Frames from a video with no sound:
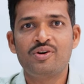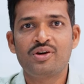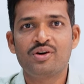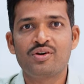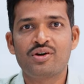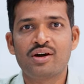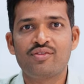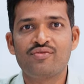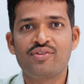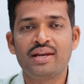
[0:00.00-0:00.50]

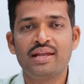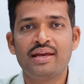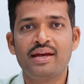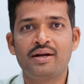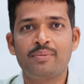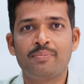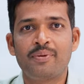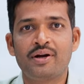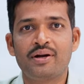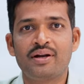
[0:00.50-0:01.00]
your
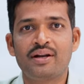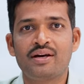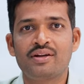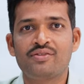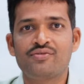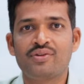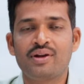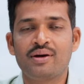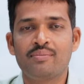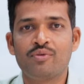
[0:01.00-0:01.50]
affiliate partner
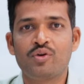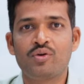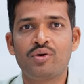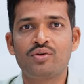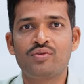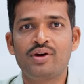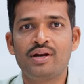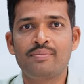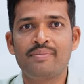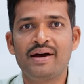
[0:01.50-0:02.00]
from
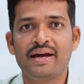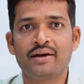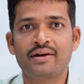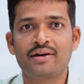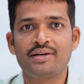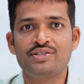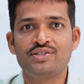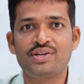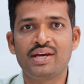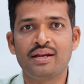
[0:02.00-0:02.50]
Coldwell
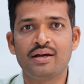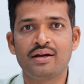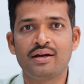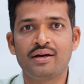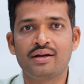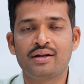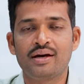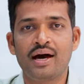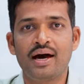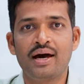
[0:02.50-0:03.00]
Banker, Jainagar.